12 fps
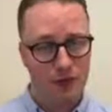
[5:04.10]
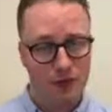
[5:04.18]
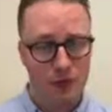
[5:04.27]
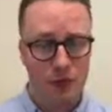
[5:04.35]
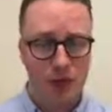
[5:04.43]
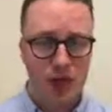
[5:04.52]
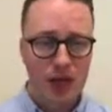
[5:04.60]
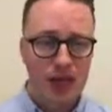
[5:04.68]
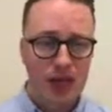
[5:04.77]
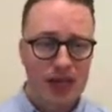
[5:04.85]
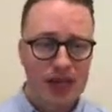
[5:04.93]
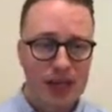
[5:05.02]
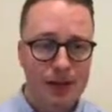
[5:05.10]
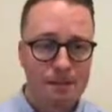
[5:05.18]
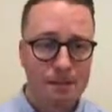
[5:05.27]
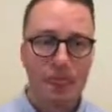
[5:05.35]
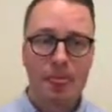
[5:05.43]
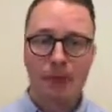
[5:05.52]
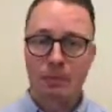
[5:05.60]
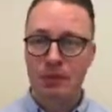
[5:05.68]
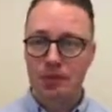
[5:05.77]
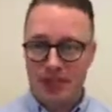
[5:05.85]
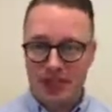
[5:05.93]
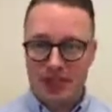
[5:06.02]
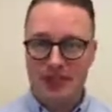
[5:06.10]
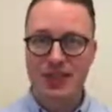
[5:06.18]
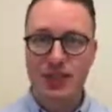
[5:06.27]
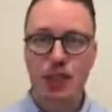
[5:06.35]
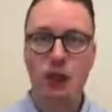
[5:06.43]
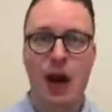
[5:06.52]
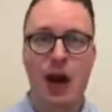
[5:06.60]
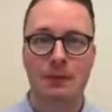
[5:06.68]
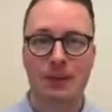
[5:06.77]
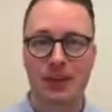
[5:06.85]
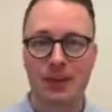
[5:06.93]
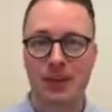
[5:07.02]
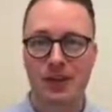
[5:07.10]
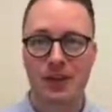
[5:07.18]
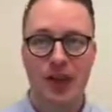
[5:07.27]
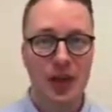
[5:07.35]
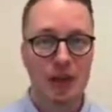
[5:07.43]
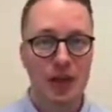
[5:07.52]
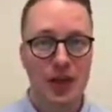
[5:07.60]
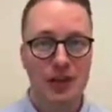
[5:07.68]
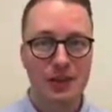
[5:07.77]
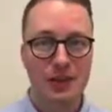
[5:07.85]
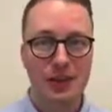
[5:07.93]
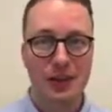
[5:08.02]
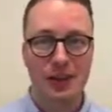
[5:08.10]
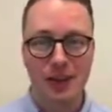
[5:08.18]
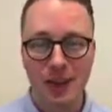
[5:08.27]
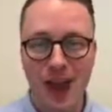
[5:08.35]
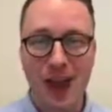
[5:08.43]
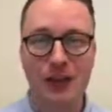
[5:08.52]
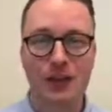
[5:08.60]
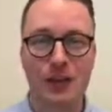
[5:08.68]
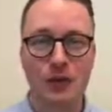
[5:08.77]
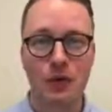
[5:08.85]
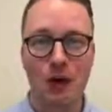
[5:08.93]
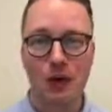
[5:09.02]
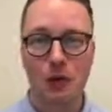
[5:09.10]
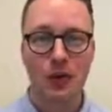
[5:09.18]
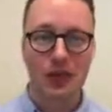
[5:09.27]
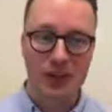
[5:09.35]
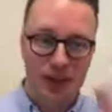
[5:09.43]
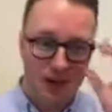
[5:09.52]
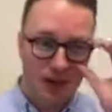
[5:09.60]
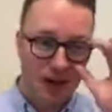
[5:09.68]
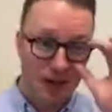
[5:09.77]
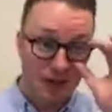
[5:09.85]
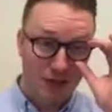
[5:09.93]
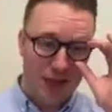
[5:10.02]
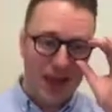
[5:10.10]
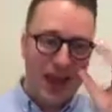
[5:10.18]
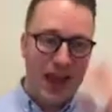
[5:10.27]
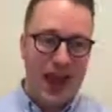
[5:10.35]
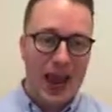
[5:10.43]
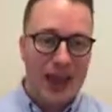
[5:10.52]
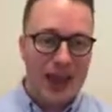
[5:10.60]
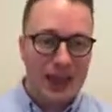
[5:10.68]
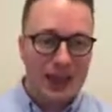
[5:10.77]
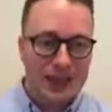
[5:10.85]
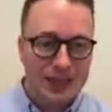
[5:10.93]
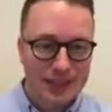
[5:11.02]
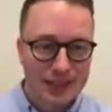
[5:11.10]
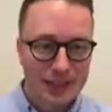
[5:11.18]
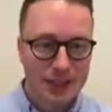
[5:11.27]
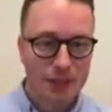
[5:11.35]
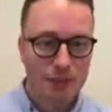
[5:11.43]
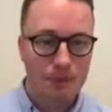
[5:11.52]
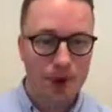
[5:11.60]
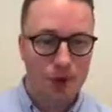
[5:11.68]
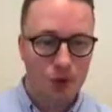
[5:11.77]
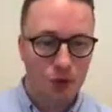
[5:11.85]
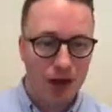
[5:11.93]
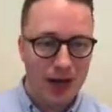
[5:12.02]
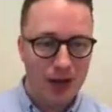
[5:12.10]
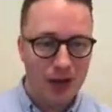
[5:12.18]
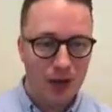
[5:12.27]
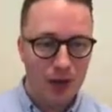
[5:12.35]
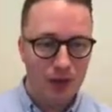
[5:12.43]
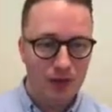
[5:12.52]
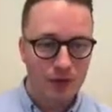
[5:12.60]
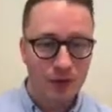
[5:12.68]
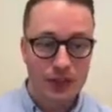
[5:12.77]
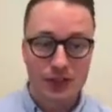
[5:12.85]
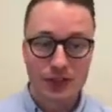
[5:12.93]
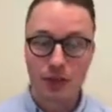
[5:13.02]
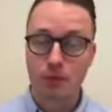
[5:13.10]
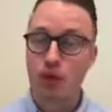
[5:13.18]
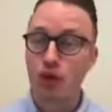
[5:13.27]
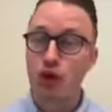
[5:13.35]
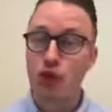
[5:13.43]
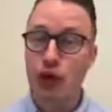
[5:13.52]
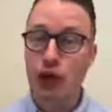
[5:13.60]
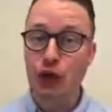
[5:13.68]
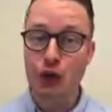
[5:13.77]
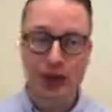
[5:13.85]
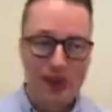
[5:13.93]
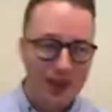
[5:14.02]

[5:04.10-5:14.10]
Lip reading: you need. But this is a new option that I think that a lot of you are really going to love. And it's this little checkbox right here. We've even put this little blue new